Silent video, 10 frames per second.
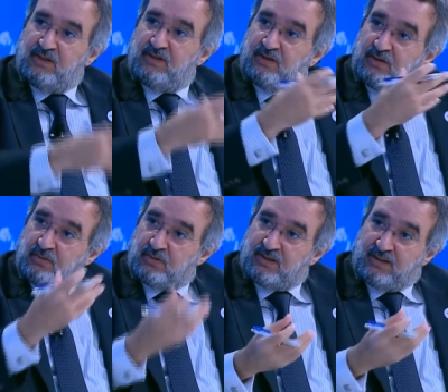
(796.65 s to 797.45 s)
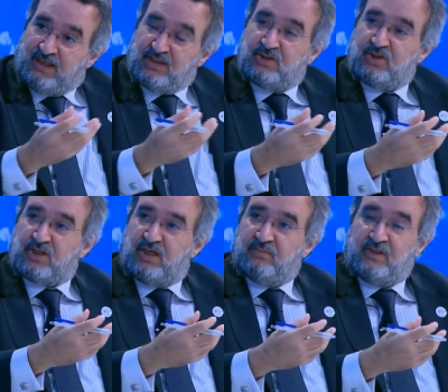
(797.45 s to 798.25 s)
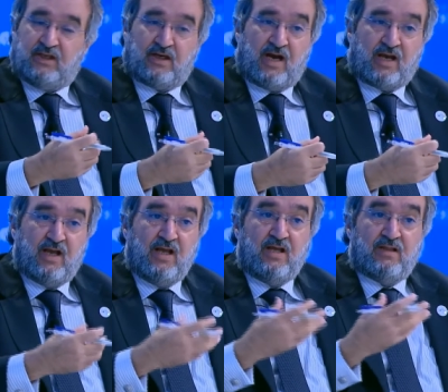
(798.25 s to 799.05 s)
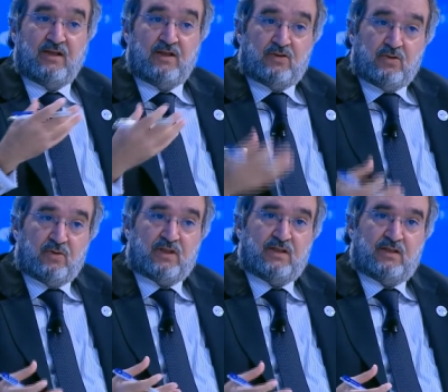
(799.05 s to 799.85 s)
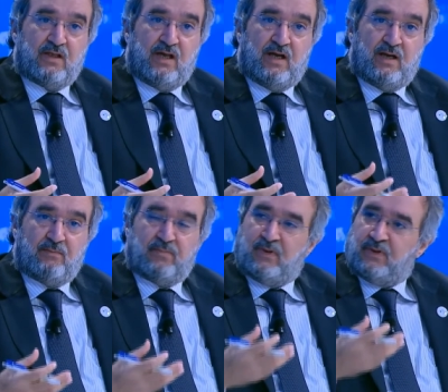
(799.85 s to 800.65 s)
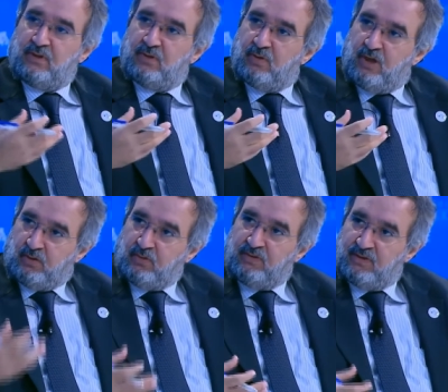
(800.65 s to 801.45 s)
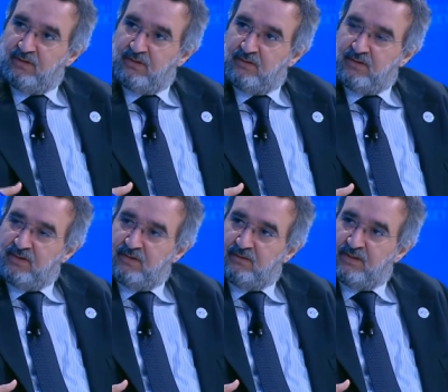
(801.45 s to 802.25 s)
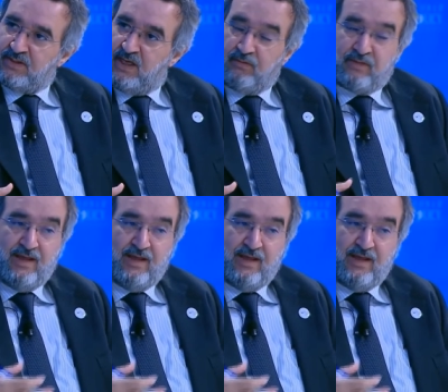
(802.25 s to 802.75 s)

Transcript: They need to look at Al-Hashd al-Sha'bi in Iraq. They need to look at Al-Houthi on the south.